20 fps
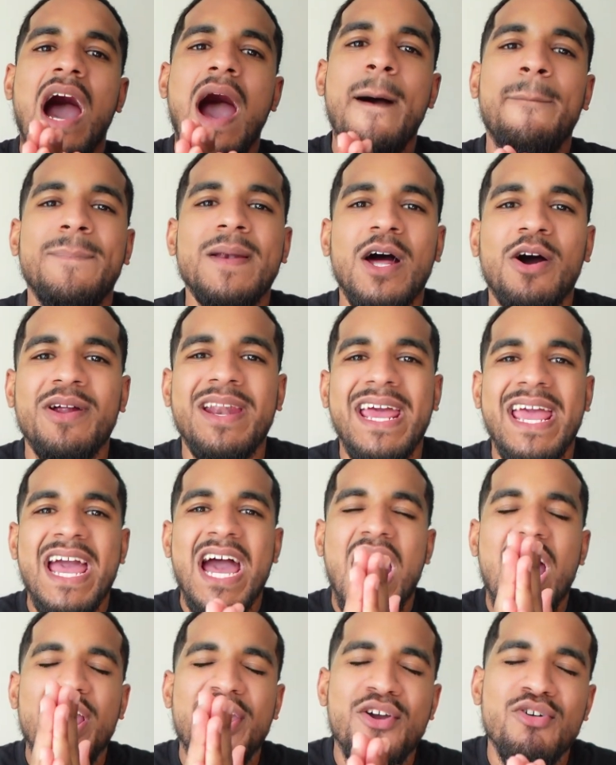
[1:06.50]
uploaded
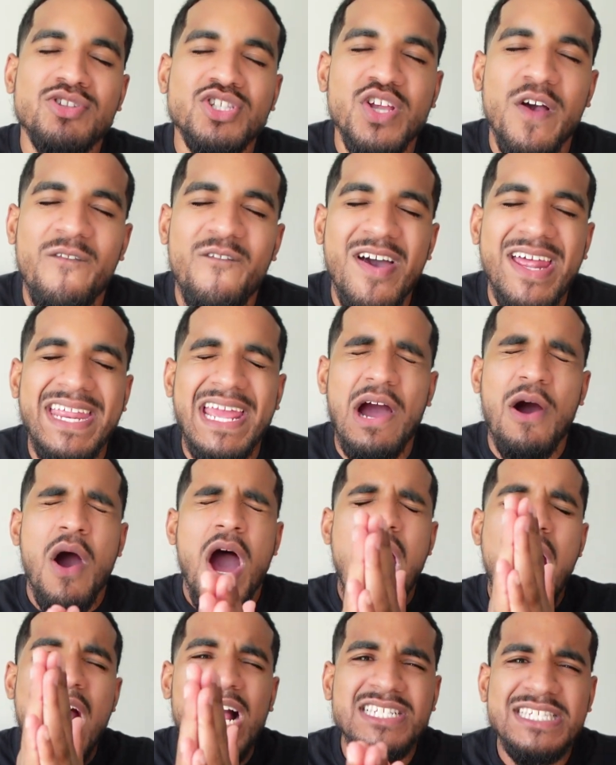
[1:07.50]
a YouTube video
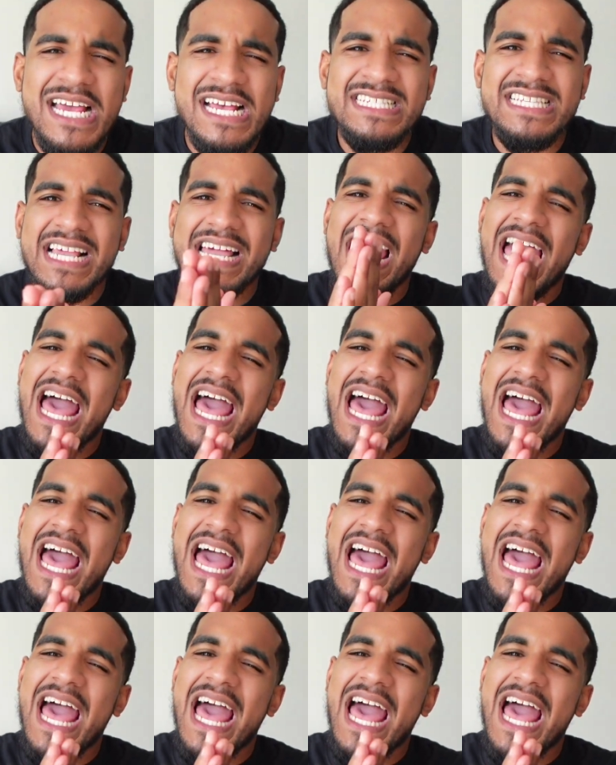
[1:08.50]
on Jessica